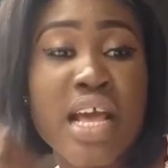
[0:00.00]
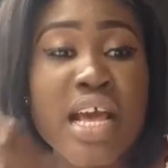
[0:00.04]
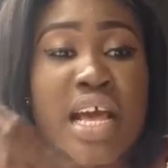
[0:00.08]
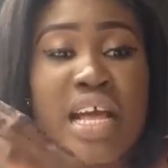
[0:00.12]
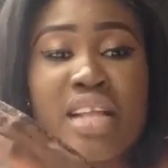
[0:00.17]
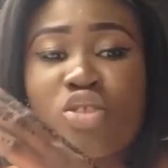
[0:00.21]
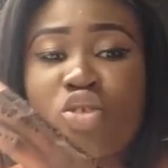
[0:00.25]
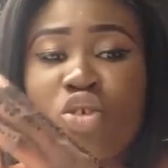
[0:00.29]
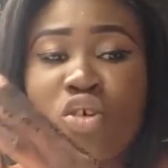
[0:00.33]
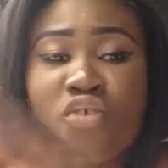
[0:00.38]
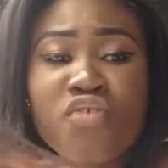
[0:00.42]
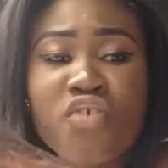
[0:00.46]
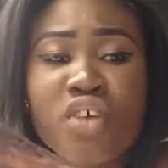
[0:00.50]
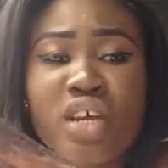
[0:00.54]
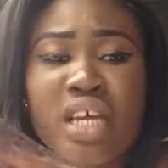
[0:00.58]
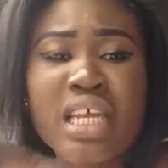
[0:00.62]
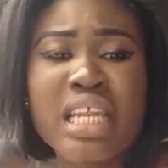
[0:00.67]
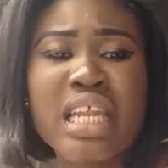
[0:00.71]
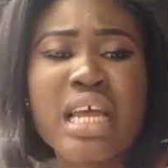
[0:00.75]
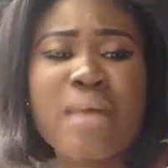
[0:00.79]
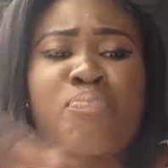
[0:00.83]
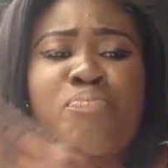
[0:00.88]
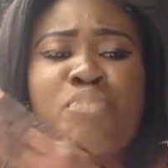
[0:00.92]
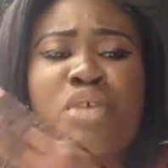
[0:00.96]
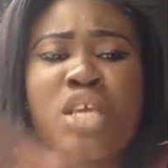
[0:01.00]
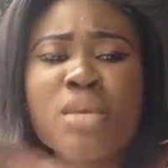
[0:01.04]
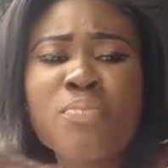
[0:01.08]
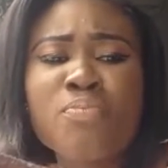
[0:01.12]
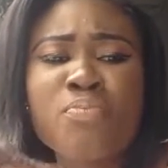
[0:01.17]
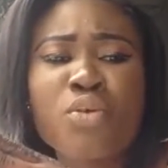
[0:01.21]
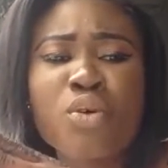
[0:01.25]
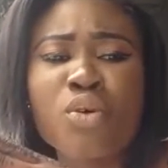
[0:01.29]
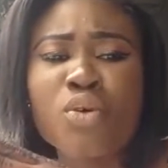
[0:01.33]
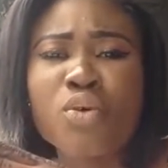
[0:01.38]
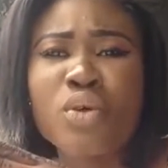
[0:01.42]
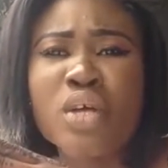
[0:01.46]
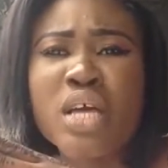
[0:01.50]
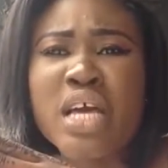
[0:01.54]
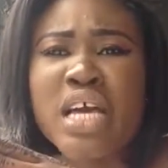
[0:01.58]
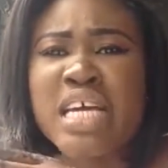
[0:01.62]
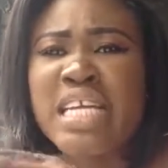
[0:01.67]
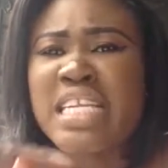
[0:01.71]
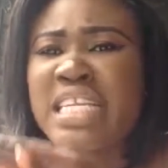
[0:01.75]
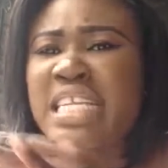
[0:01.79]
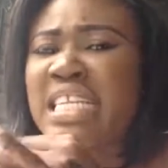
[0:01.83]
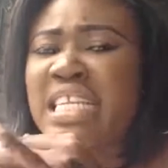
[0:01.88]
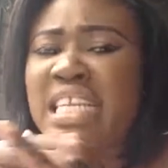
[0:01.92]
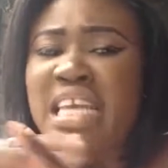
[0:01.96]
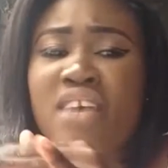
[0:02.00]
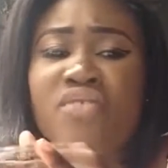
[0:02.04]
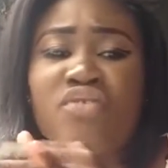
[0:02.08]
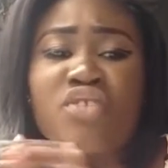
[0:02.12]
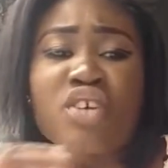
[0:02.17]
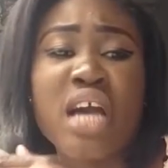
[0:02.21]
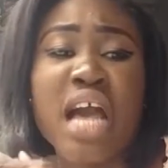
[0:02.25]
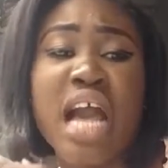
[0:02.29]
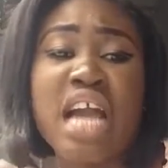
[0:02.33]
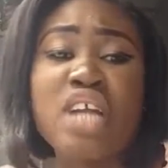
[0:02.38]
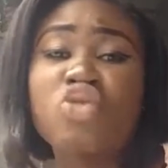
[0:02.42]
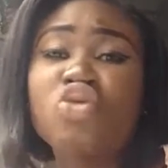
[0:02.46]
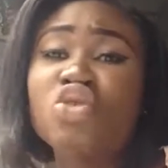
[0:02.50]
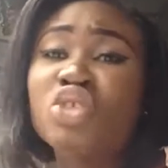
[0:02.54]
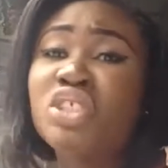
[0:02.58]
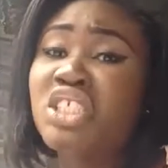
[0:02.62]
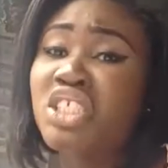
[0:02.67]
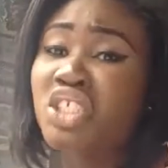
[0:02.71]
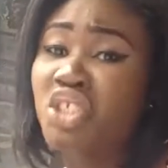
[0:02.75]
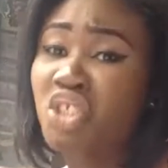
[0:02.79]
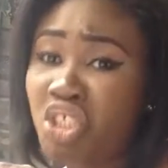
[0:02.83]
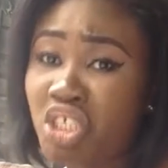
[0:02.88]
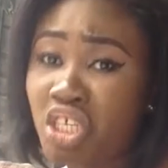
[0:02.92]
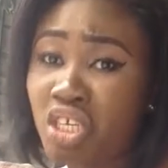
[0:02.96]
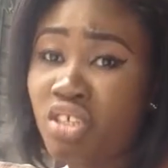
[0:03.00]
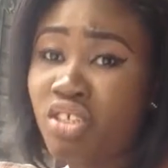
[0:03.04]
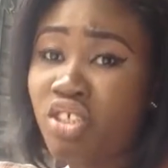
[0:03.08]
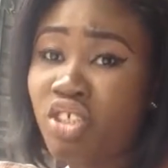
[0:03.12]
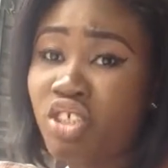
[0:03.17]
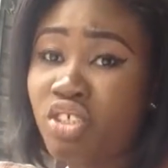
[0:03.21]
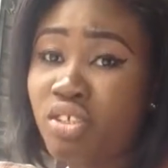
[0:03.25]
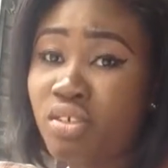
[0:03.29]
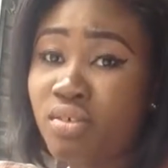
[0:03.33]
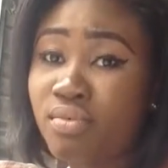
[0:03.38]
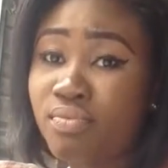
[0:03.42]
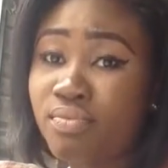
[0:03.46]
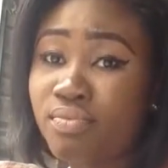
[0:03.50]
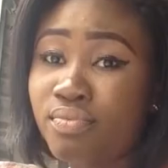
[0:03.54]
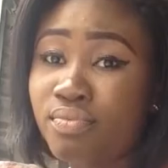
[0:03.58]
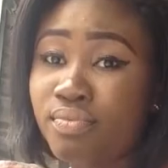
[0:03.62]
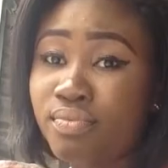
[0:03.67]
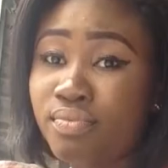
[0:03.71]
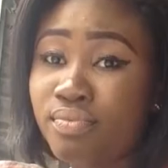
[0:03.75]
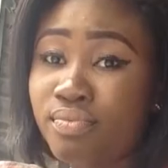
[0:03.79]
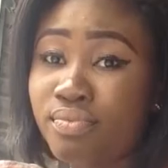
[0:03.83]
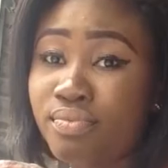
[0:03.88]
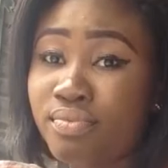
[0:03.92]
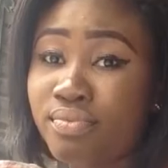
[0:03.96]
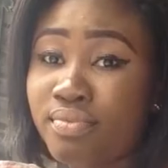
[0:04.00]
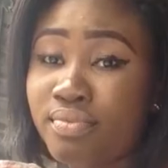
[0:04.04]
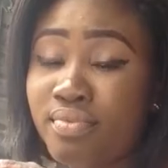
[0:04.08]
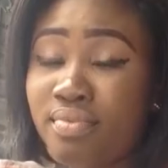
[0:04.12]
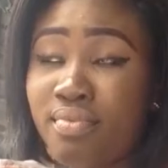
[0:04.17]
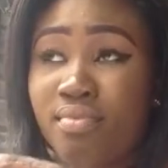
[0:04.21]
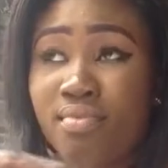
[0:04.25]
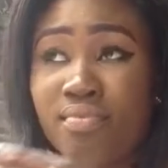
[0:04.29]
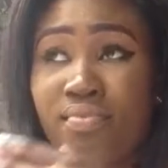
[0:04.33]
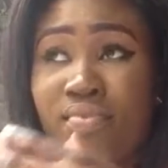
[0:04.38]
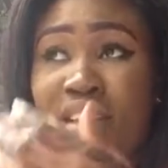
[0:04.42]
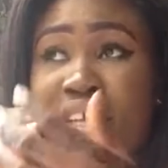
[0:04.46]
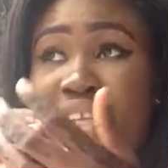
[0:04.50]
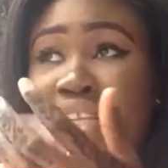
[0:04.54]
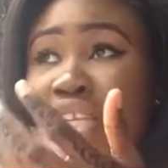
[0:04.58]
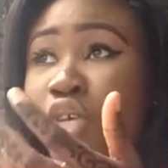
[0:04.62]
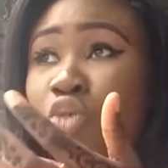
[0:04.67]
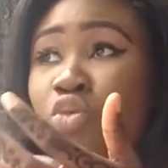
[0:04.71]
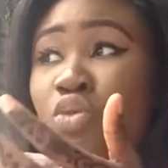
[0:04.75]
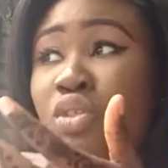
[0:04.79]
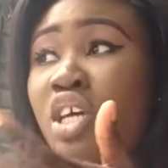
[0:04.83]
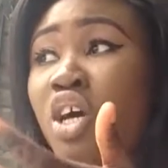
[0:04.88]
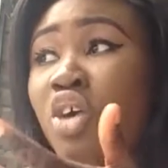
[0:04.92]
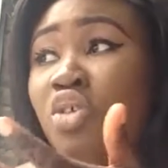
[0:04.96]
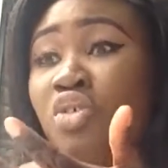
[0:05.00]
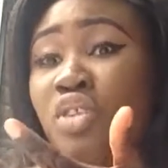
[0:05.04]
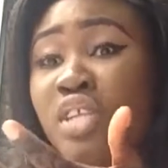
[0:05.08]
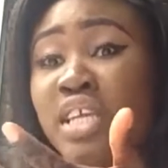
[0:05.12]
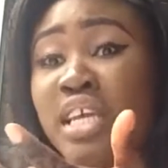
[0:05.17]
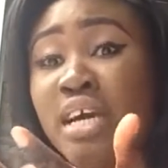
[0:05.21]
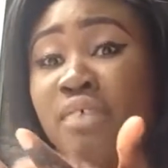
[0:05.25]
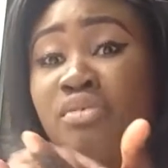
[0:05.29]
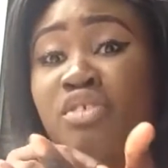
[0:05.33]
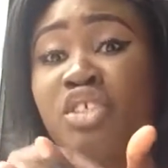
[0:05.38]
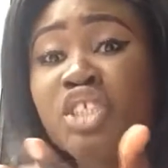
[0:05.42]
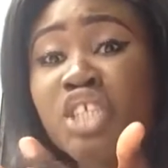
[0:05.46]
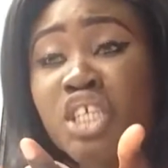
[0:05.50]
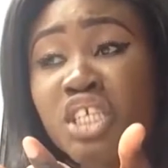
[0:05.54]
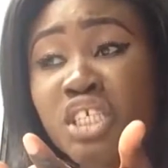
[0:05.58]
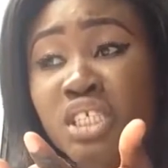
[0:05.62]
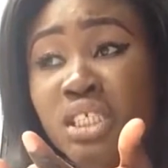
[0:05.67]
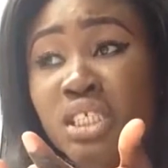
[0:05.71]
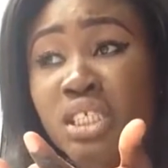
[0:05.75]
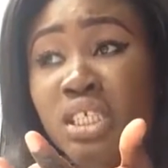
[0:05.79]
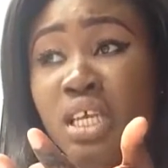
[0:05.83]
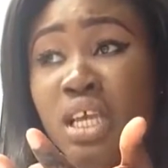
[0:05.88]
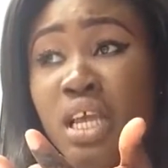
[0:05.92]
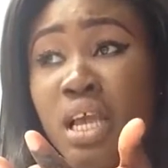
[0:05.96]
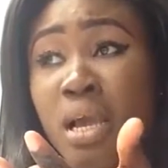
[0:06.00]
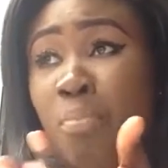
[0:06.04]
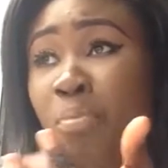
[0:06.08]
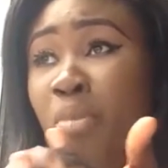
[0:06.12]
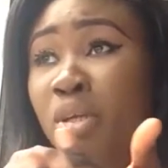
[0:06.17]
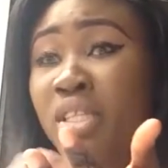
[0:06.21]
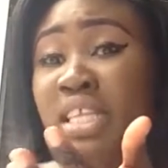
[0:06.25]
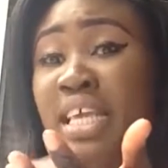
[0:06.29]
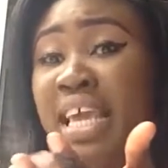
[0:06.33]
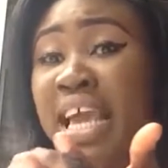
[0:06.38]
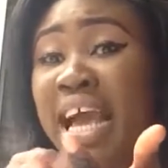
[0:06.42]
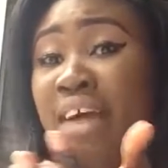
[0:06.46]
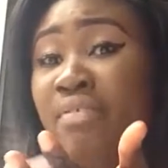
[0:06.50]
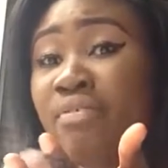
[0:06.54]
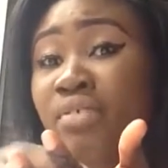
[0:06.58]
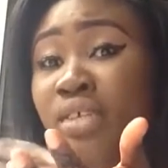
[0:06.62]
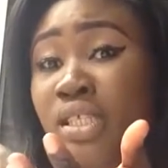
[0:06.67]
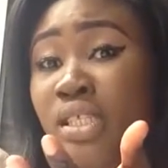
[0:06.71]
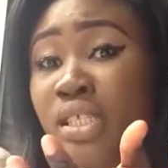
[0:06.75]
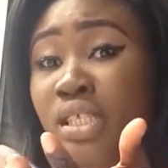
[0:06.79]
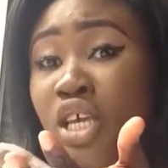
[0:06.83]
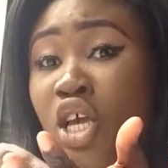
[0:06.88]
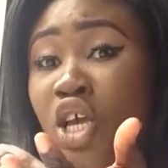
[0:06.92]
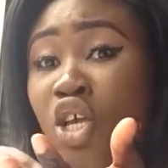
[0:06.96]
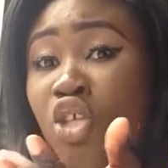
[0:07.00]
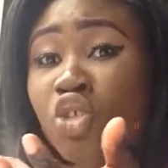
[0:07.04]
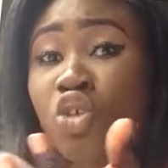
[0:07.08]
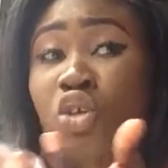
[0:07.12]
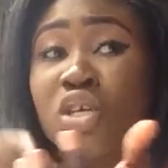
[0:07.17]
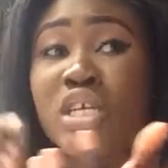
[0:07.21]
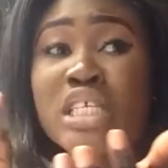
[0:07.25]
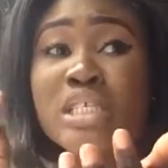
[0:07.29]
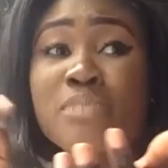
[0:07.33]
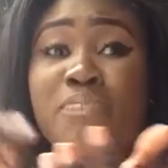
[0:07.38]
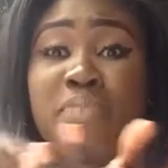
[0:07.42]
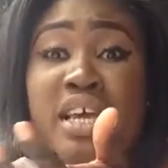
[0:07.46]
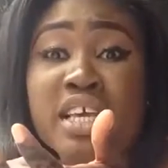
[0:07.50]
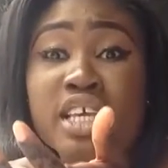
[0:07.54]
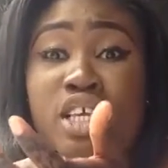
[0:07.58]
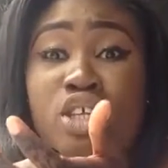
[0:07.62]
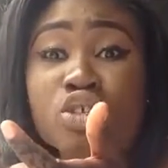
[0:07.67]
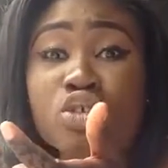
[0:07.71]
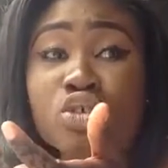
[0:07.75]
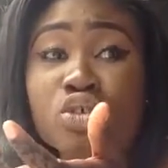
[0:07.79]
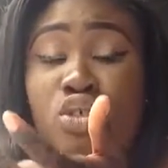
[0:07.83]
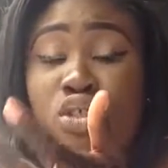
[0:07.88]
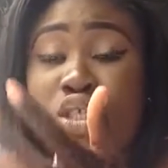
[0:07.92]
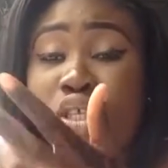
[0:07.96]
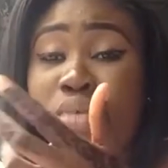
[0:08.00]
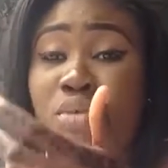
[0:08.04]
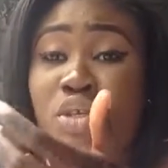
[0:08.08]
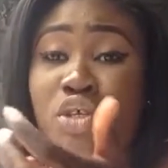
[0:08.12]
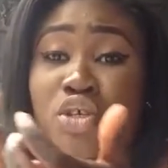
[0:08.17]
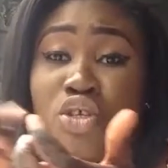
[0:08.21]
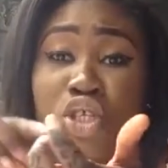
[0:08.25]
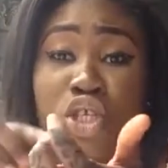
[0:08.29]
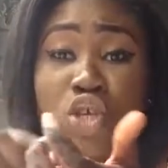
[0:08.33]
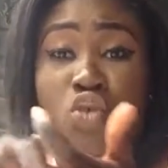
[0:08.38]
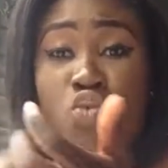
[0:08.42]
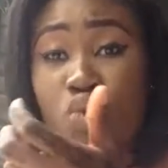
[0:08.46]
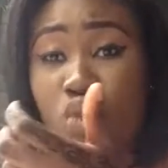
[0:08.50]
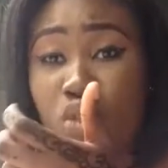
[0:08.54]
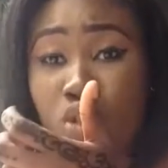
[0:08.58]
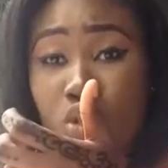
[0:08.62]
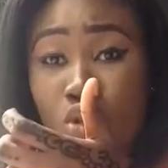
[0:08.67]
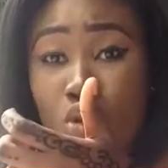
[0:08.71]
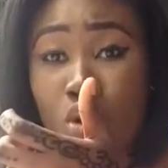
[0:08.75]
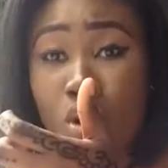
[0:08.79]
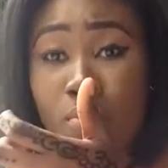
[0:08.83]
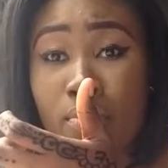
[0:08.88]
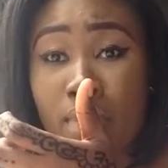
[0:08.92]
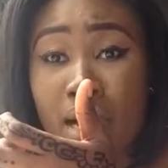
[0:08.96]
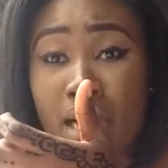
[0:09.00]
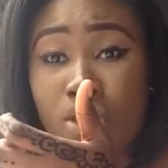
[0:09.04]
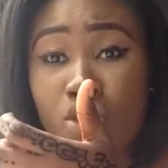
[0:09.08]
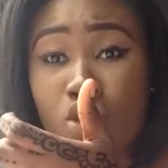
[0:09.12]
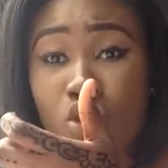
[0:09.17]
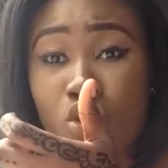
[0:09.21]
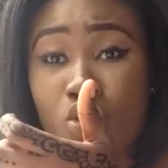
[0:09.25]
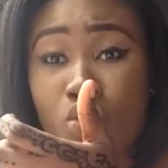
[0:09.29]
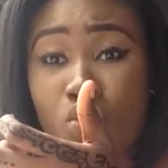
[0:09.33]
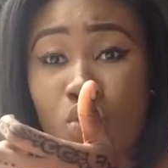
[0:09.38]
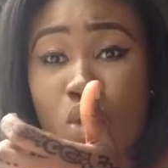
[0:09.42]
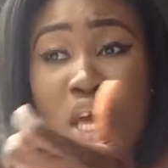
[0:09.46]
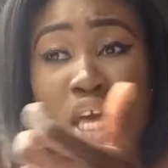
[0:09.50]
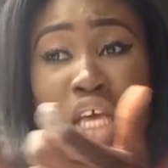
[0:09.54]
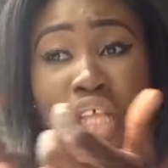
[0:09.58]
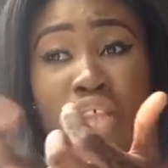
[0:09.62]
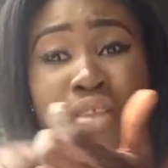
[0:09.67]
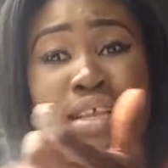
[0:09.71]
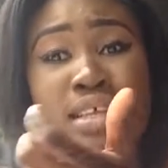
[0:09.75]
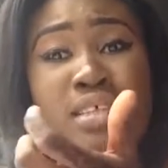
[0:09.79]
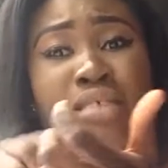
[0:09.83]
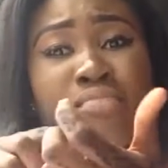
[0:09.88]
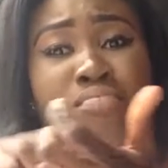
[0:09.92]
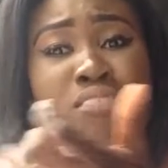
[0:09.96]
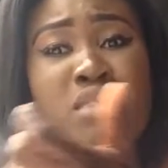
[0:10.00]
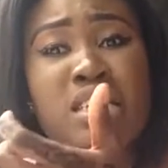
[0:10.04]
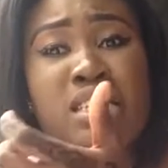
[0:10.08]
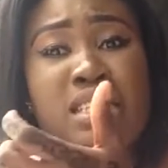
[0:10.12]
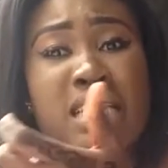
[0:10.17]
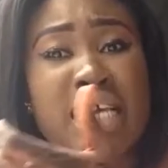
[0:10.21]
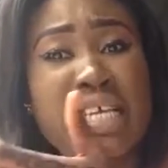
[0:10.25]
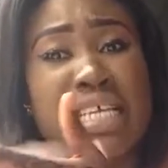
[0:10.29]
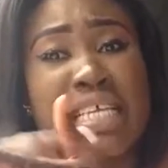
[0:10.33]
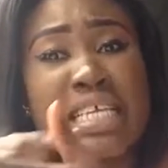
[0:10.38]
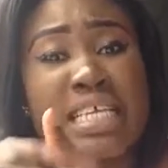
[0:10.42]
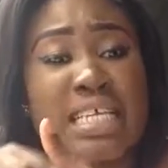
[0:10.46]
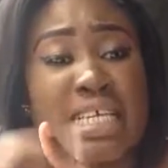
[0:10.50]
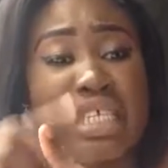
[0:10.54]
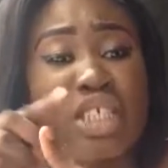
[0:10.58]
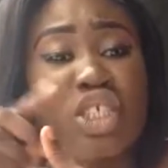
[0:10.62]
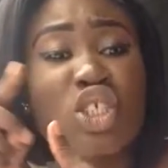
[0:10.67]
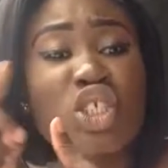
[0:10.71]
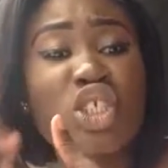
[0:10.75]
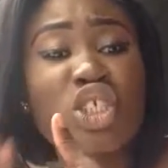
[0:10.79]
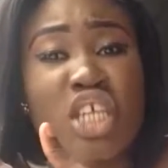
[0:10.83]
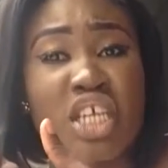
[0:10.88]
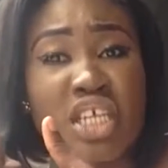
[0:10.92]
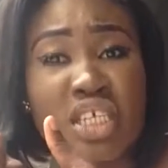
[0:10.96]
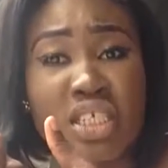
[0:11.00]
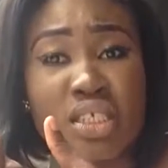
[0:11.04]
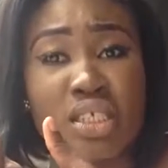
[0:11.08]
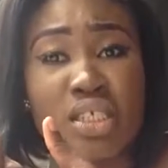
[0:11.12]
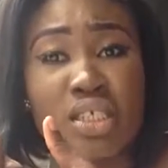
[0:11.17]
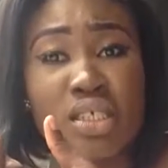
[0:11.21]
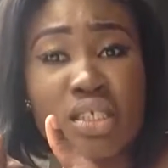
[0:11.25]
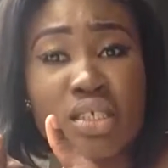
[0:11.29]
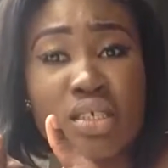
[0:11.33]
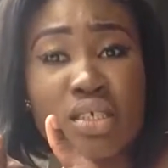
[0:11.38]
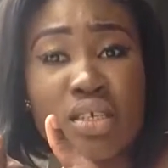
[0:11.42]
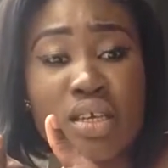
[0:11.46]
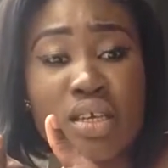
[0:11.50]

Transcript: And don't forget that people never actually change. They could tell you they have changed, but they haven't. So he's begging you today because he wants to come back to you. Doesn't mean that he has changed.